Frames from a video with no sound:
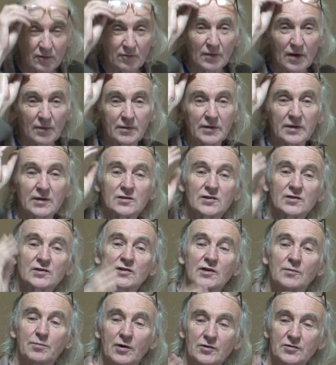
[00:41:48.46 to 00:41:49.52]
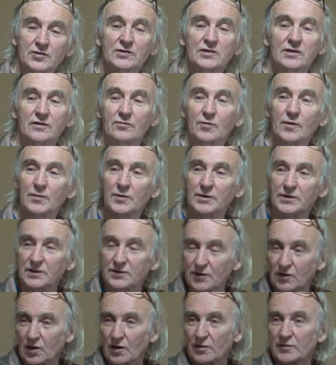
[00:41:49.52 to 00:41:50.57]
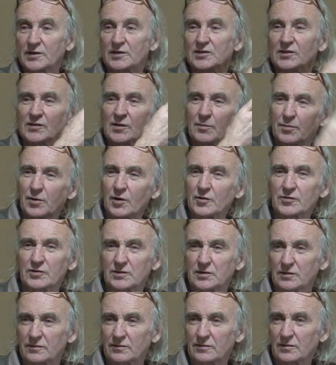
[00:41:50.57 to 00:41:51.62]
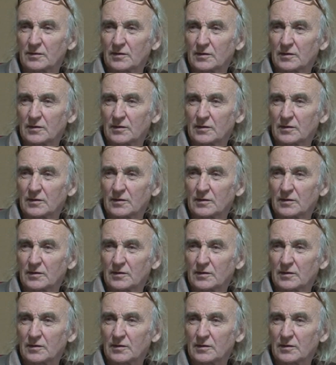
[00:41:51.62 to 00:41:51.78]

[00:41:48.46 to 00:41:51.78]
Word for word: Remember, this is an appositive. When we did the comma, this is an appositive.